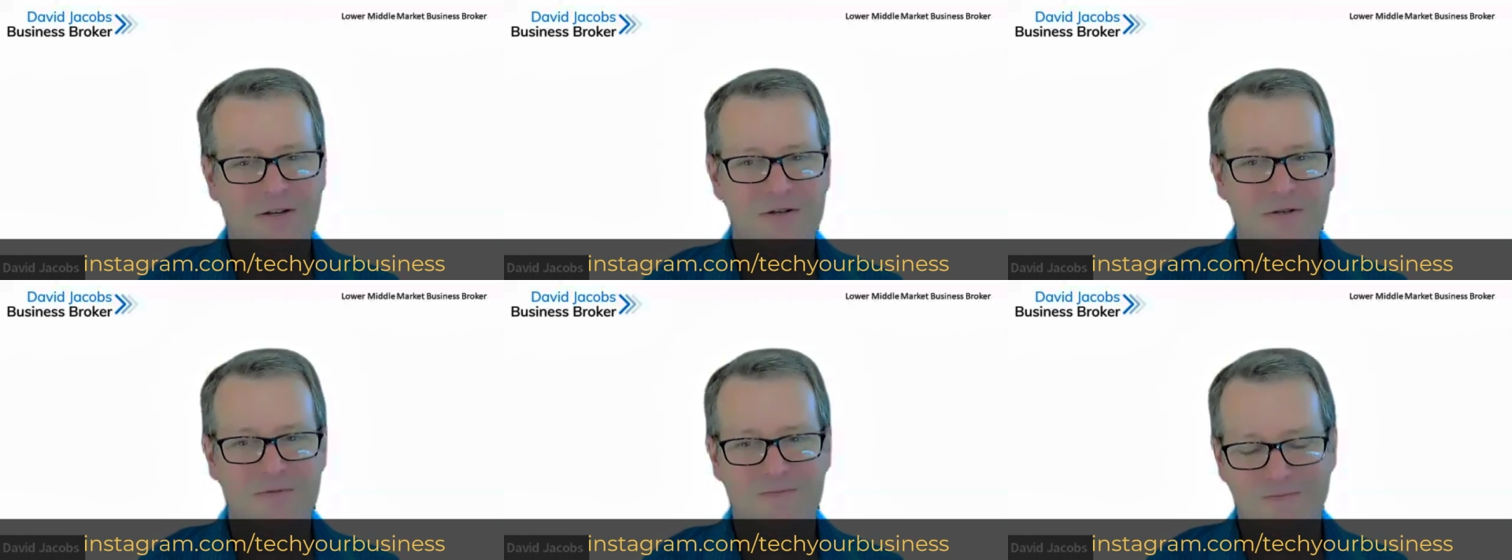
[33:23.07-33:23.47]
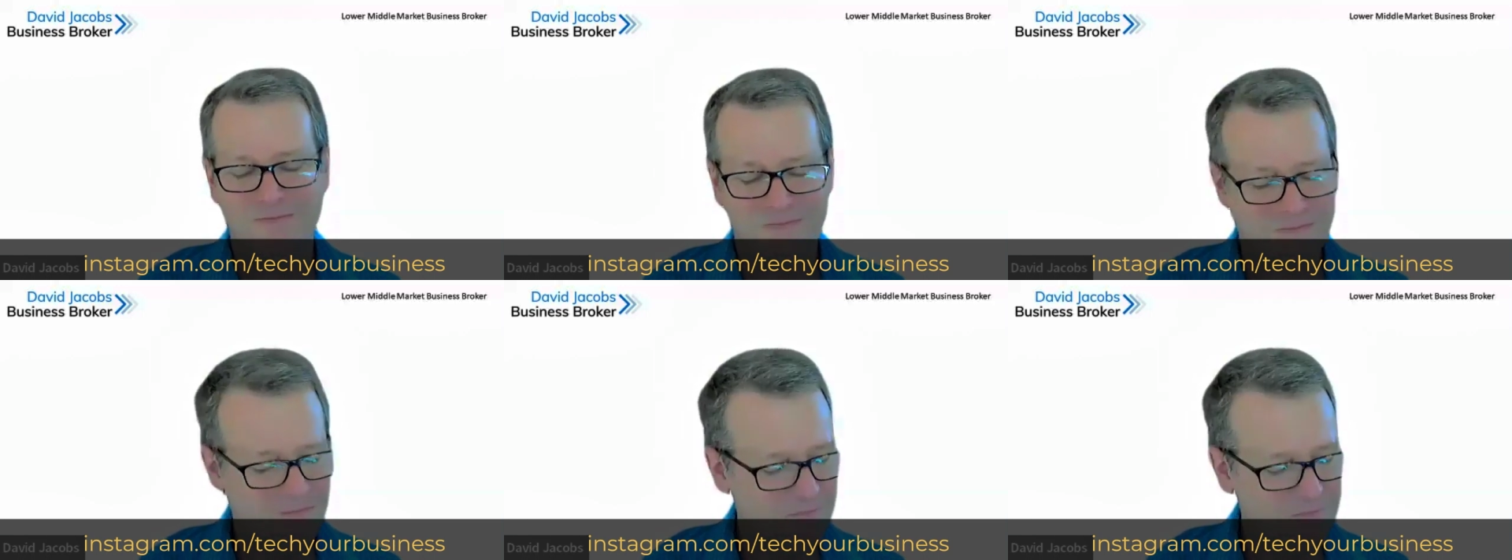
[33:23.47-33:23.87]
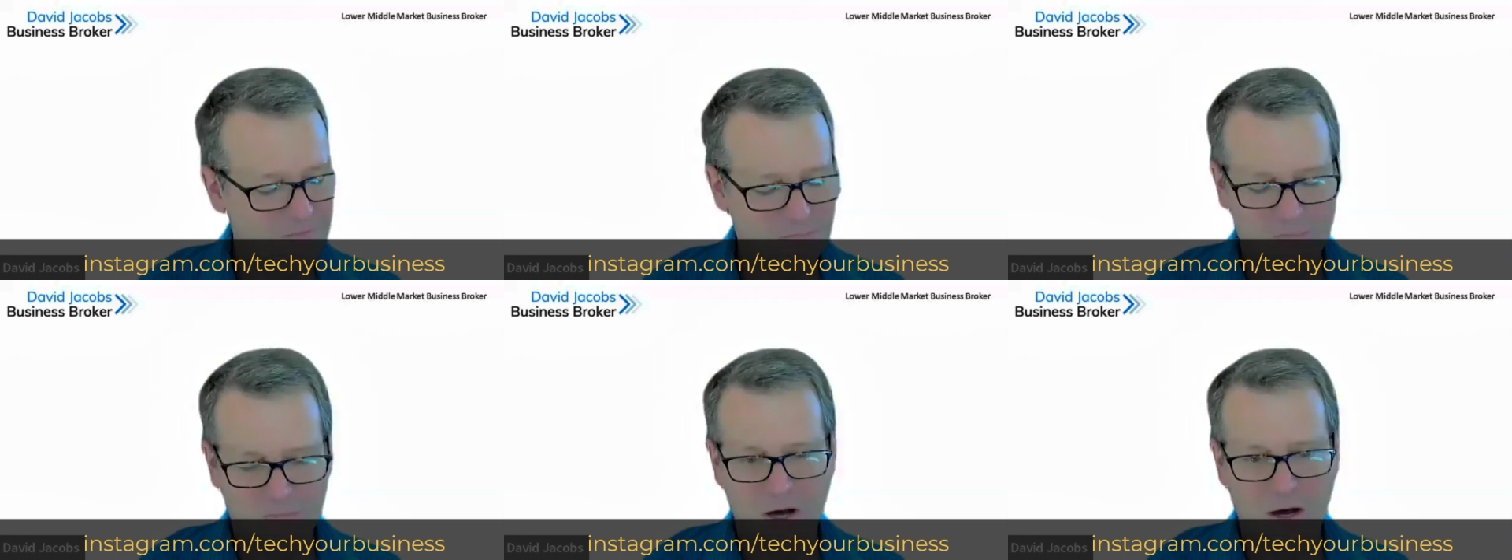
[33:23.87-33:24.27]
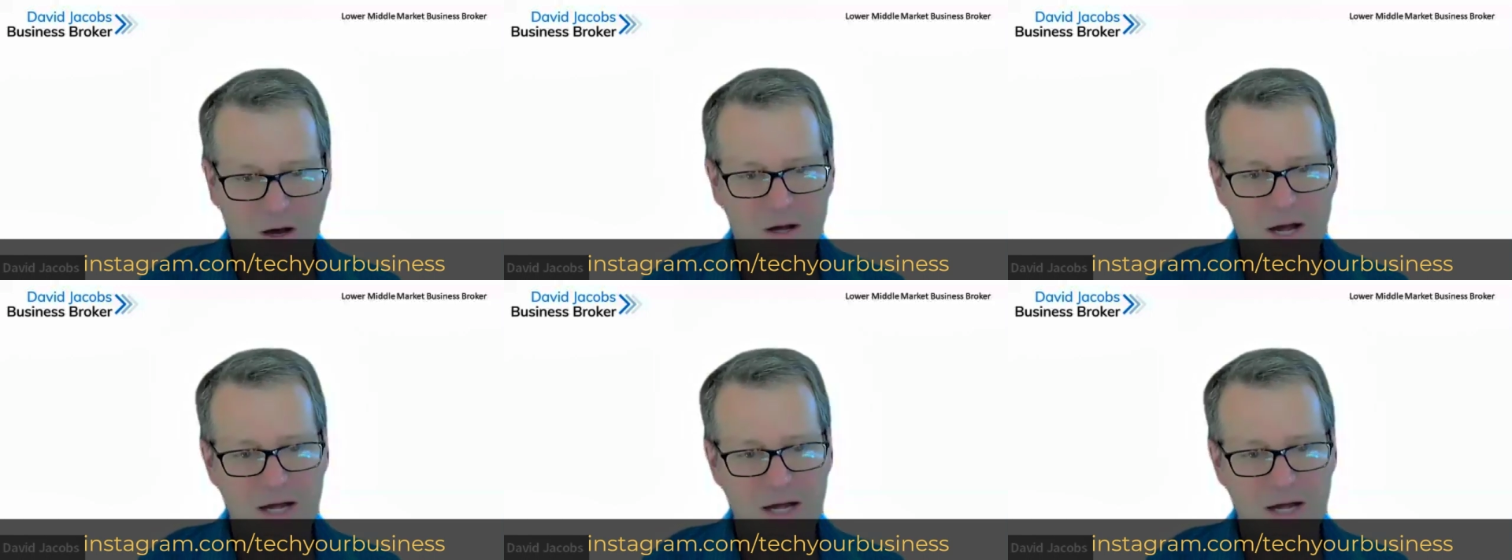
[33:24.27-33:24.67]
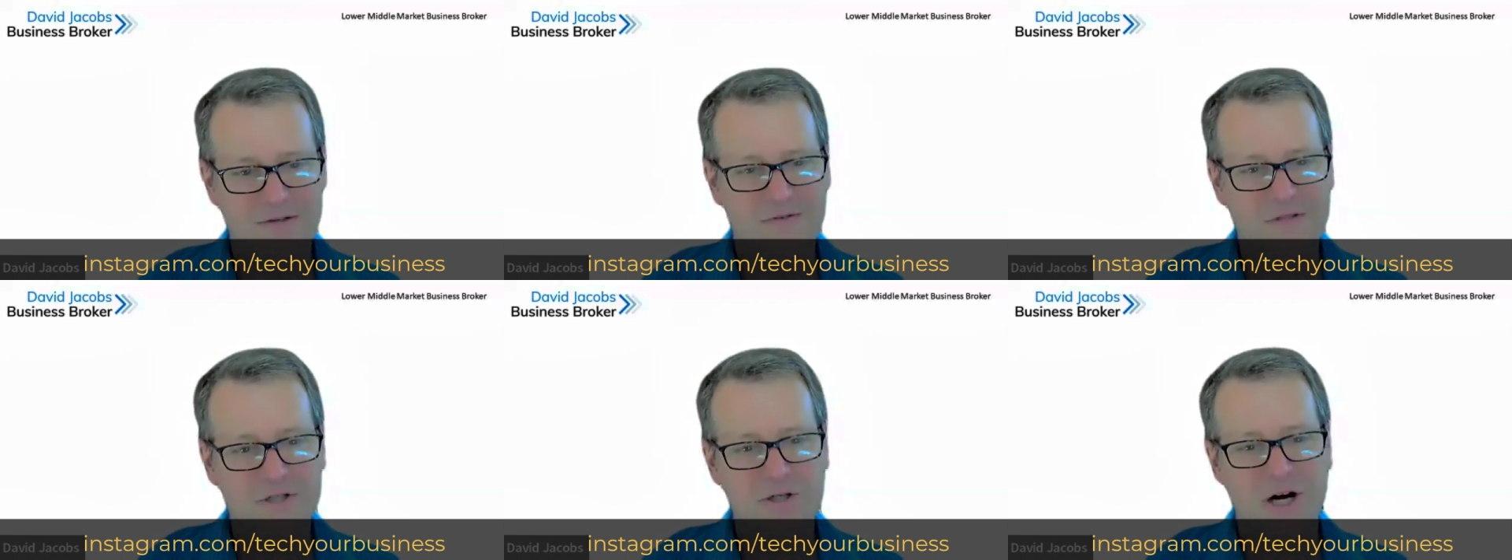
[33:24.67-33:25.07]
there's all kinds
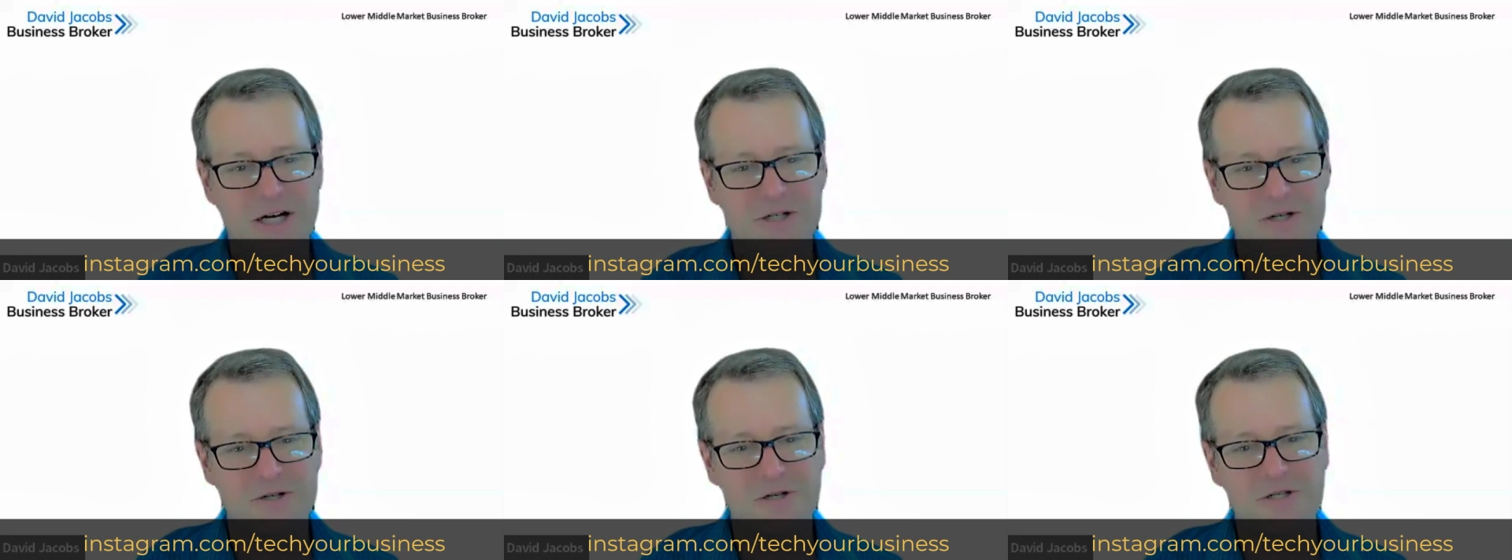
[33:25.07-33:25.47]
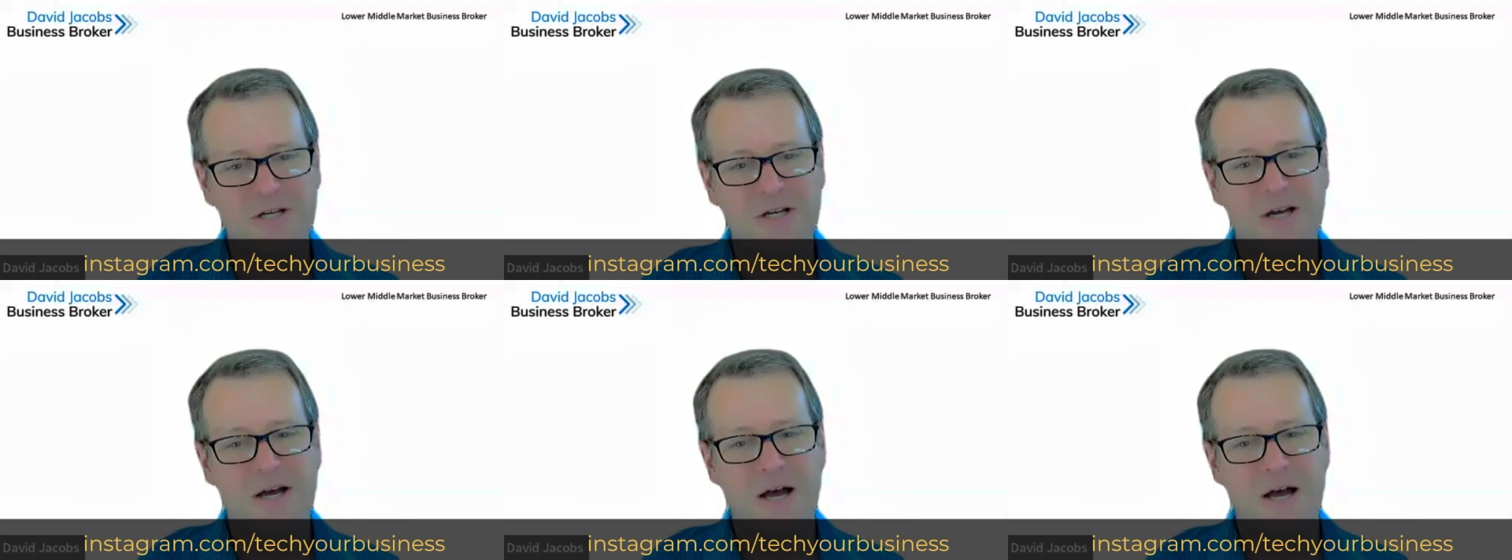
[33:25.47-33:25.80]
of structures.